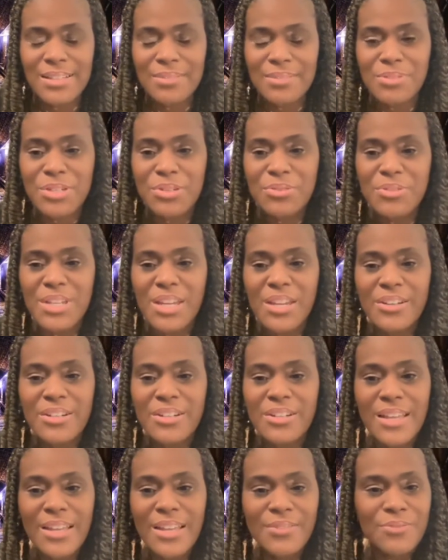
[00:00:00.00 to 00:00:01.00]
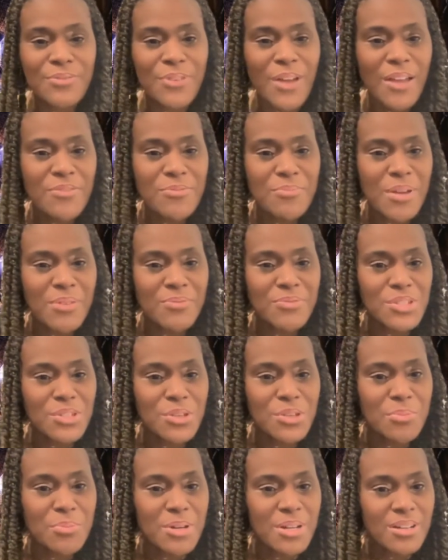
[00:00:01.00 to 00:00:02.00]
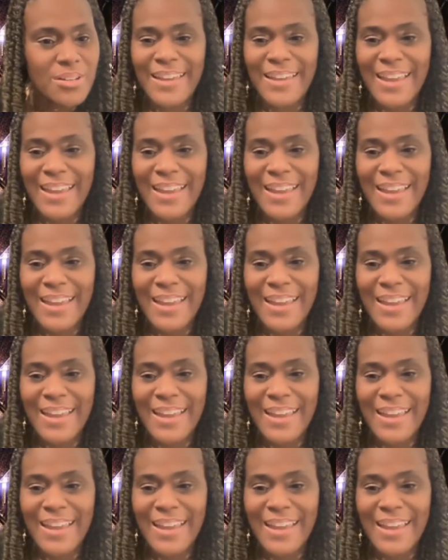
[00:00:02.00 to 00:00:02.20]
I'm 2 years and 5 months sober,